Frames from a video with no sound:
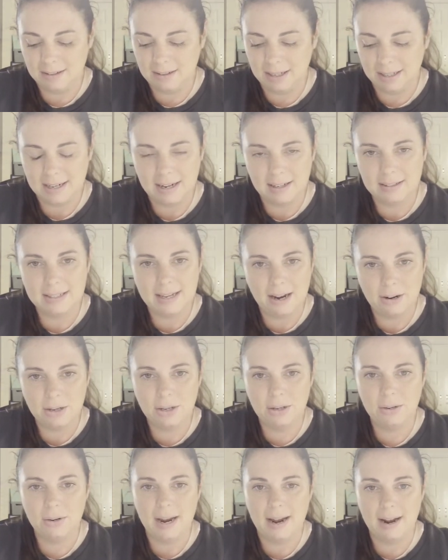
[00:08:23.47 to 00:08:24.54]
can't tell
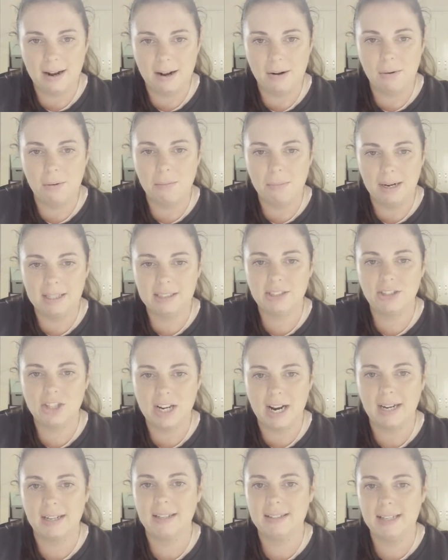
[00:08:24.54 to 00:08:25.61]
you how much
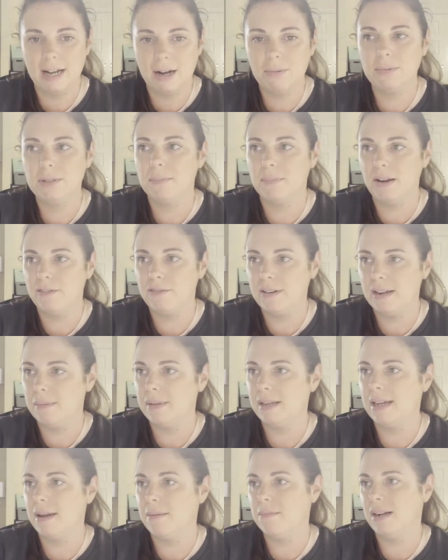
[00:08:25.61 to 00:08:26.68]
Jack has helped my
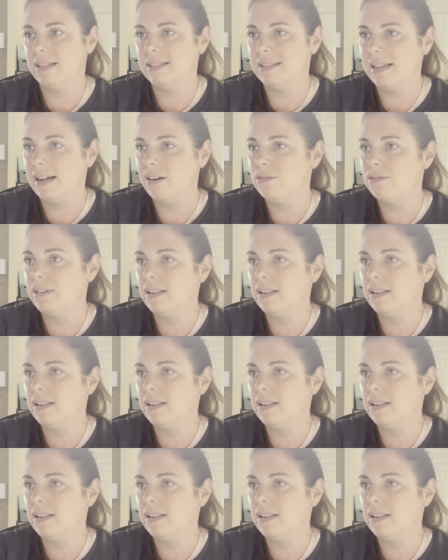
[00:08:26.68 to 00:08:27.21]
family and myself.